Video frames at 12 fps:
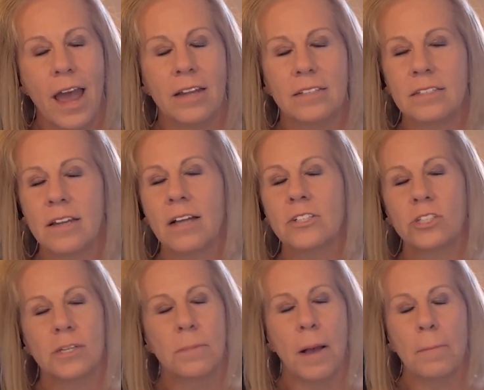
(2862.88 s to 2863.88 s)
And it's not
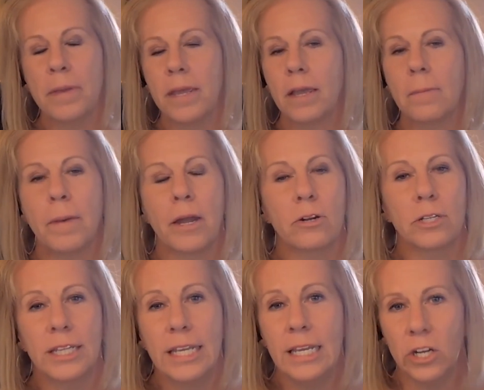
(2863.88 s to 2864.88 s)
just about being a
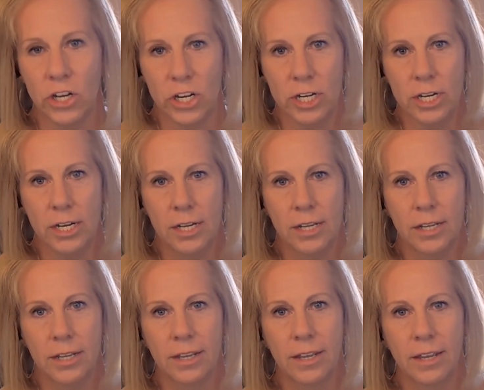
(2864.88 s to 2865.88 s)
better leader,
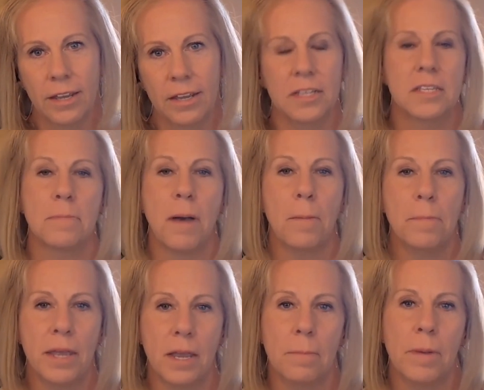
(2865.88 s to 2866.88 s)
it's
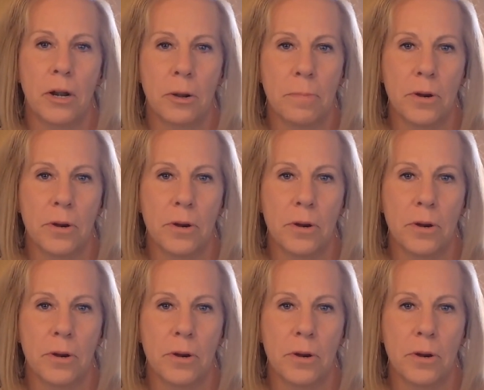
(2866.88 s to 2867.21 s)
about being a better